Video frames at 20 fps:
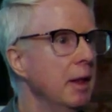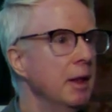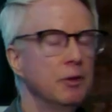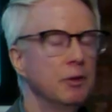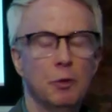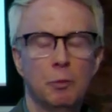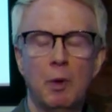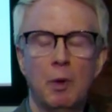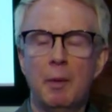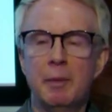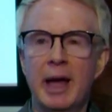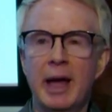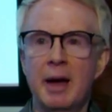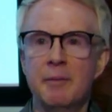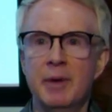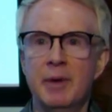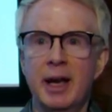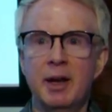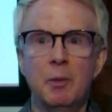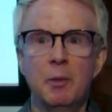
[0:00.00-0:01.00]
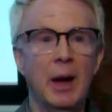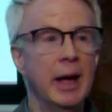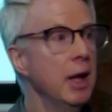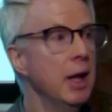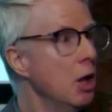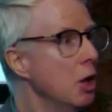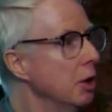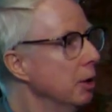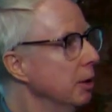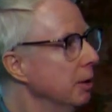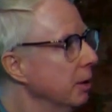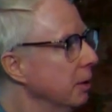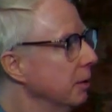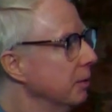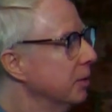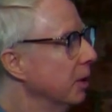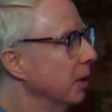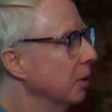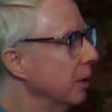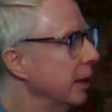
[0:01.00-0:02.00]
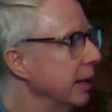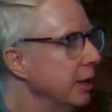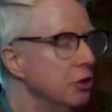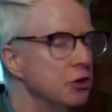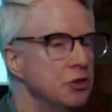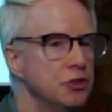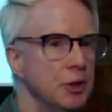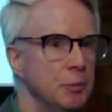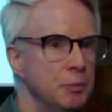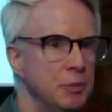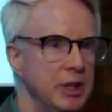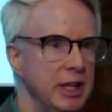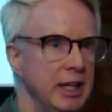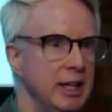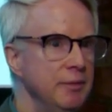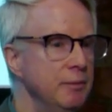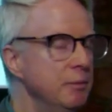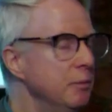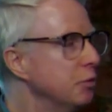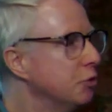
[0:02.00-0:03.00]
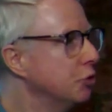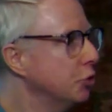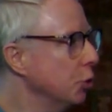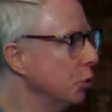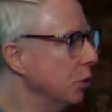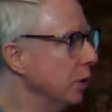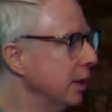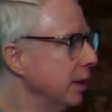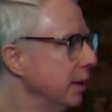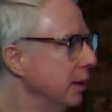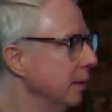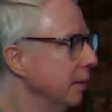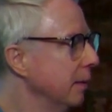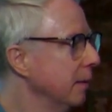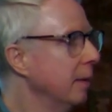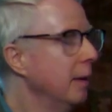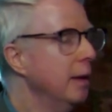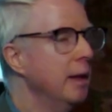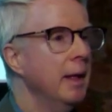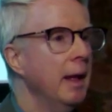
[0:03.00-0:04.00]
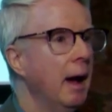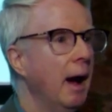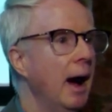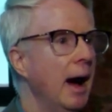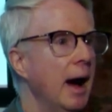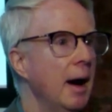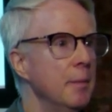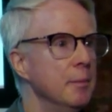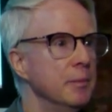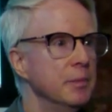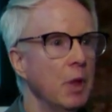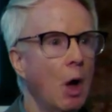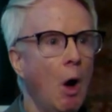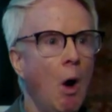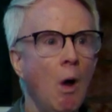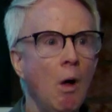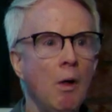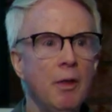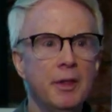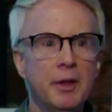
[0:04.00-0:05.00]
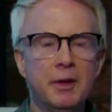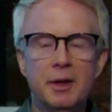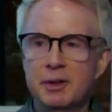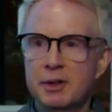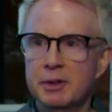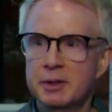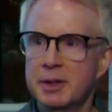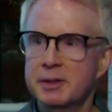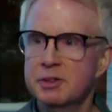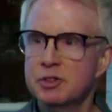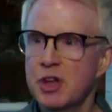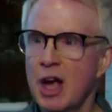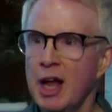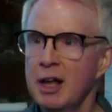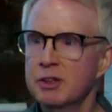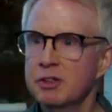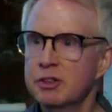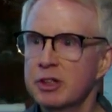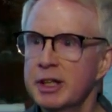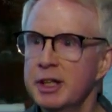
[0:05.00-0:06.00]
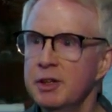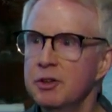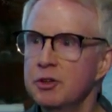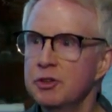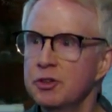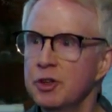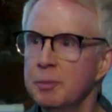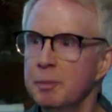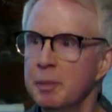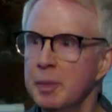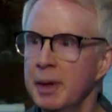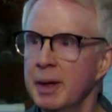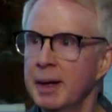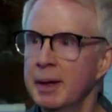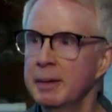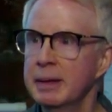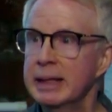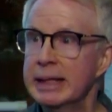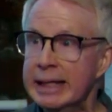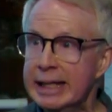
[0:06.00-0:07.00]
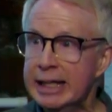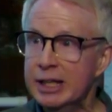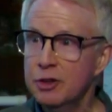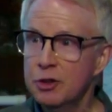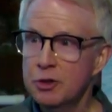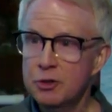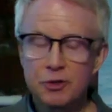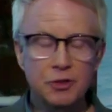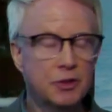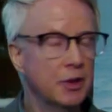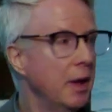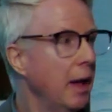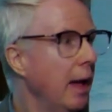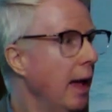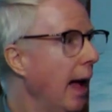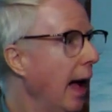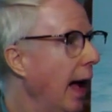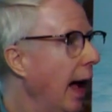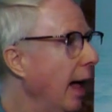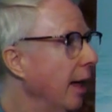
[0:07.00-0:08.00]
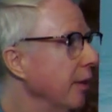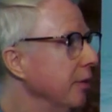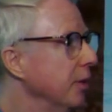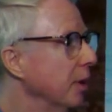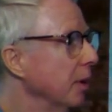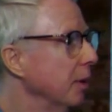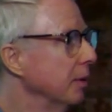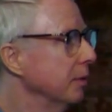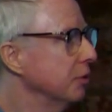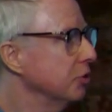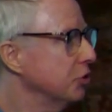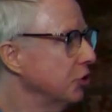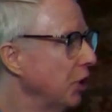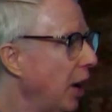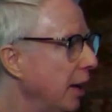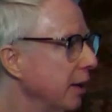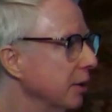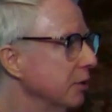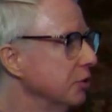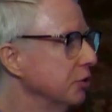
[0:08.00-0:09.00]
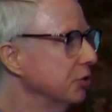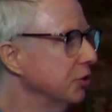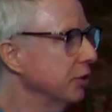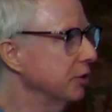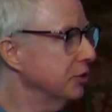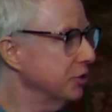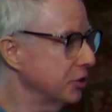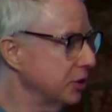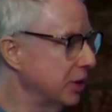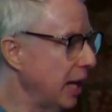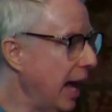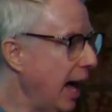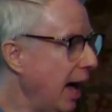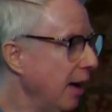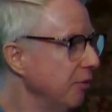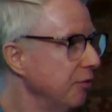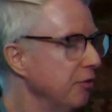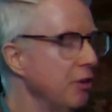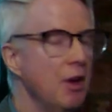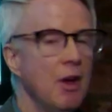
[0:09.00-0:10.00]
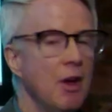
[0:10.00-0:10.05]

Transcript: this will probably happen anyway, the leadership team, Julie, um, all the, the challenge leadership uh, leaders, and the challenge staff.